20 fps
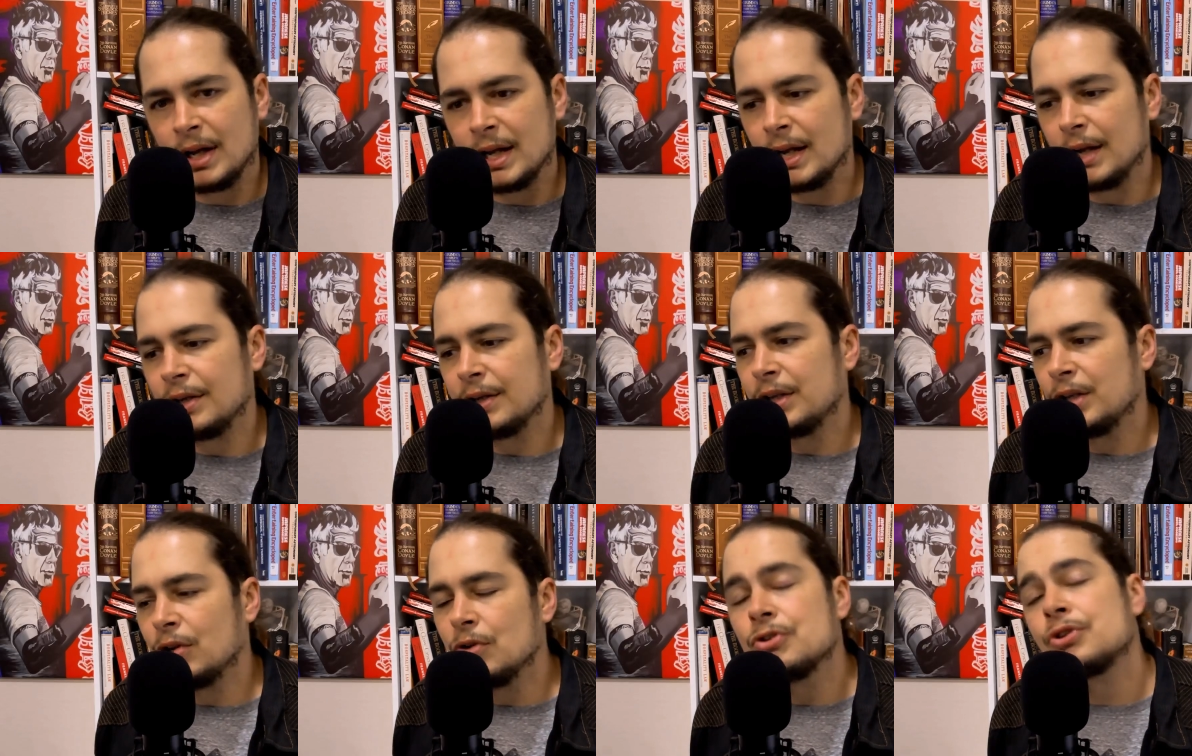Speaker 1: And
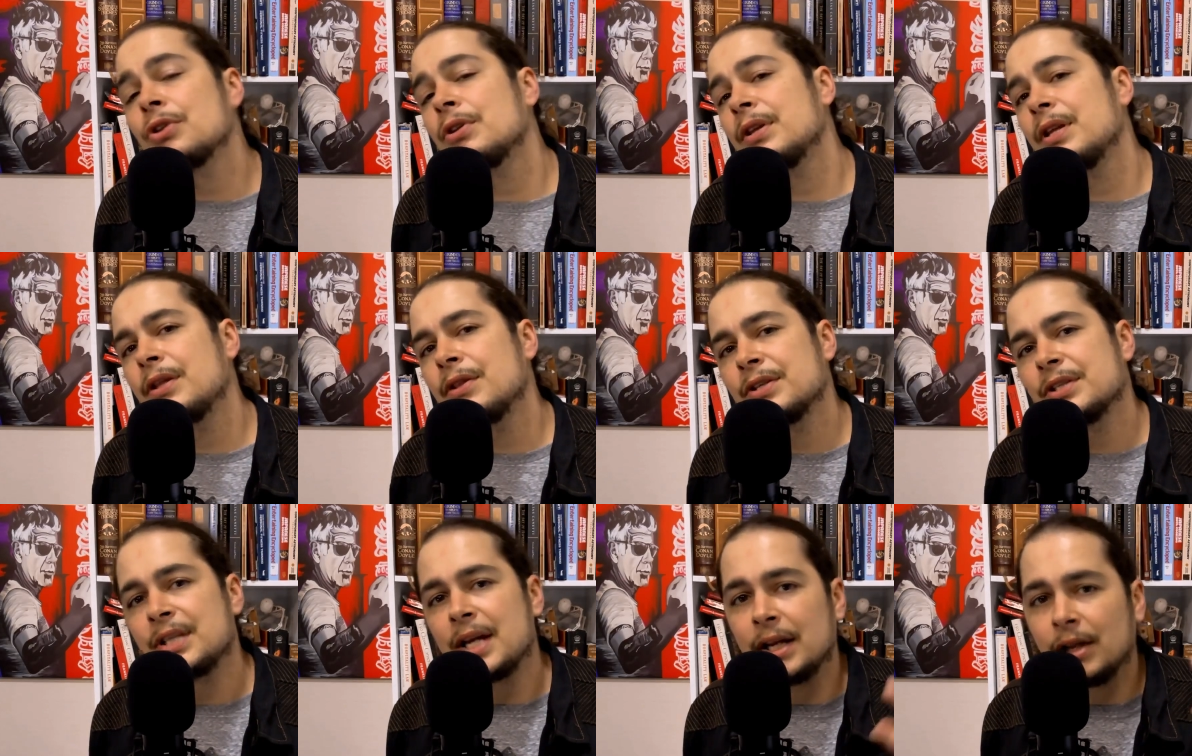usually the
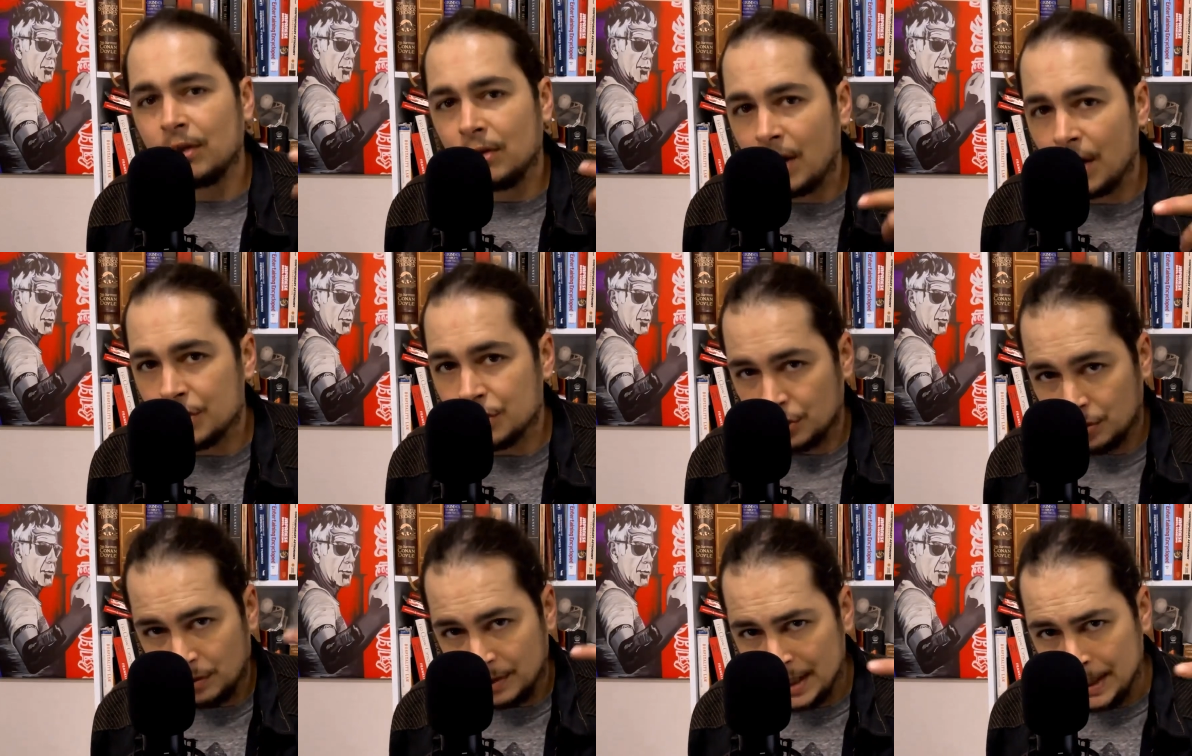
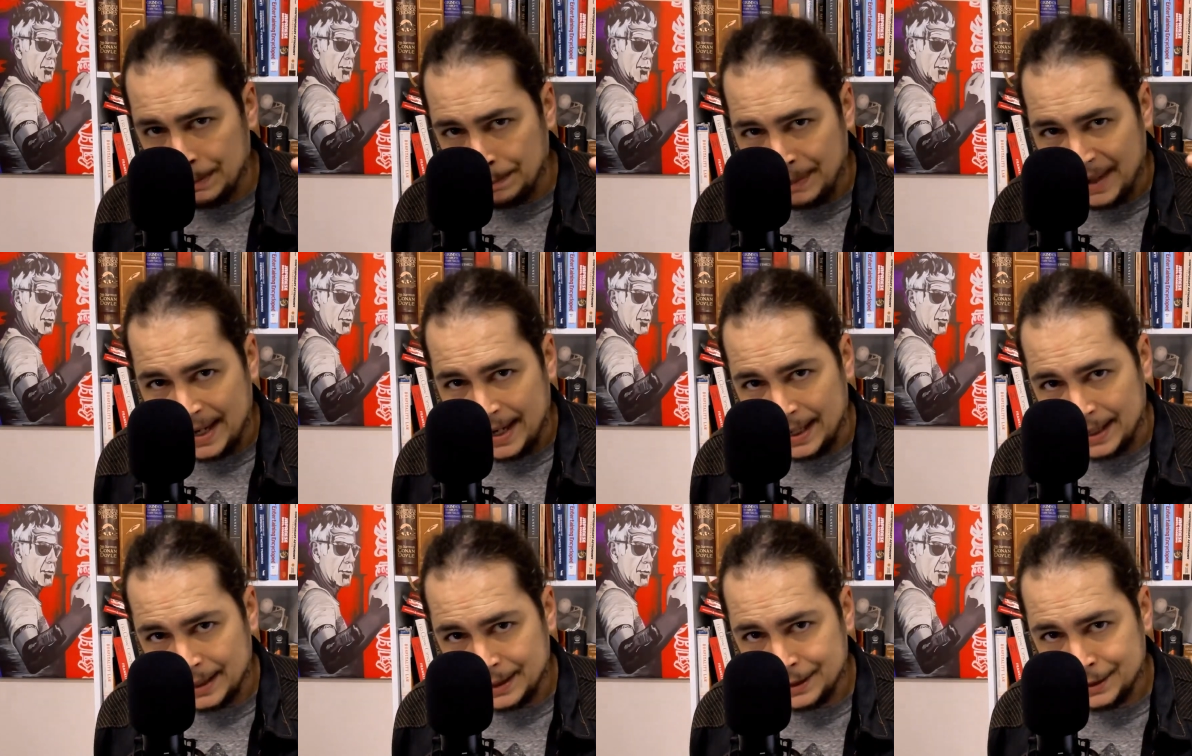psychological
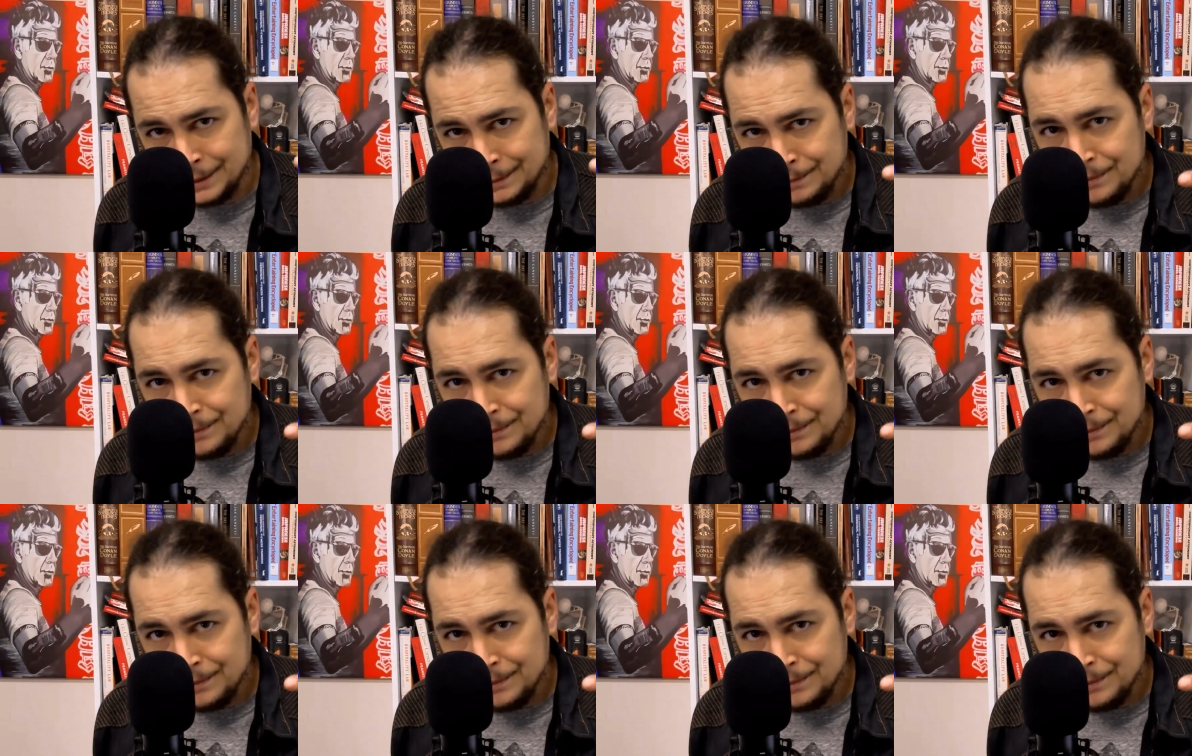impact,